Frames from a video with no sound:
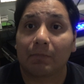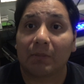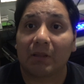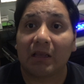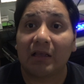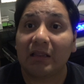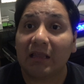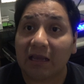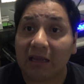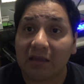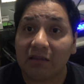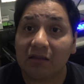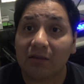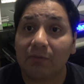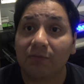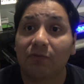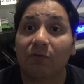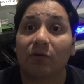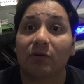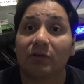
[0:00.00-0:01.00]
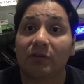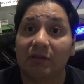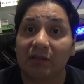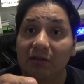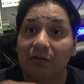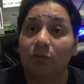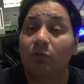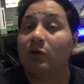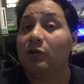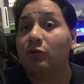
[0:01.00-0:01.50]
And like I said before,
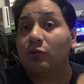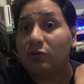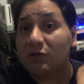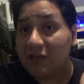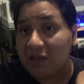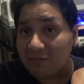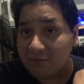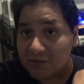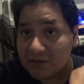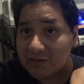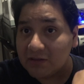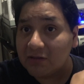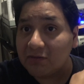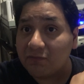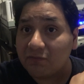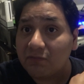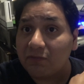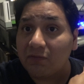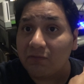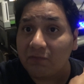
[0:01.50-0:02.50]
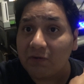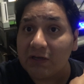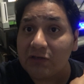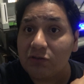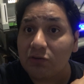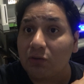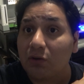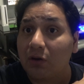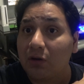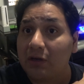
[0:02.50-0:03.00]
this one who gave me this
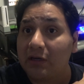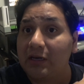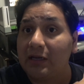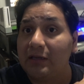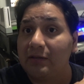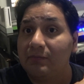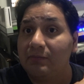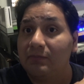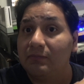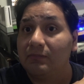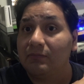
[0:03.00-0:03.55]
Retro Arcade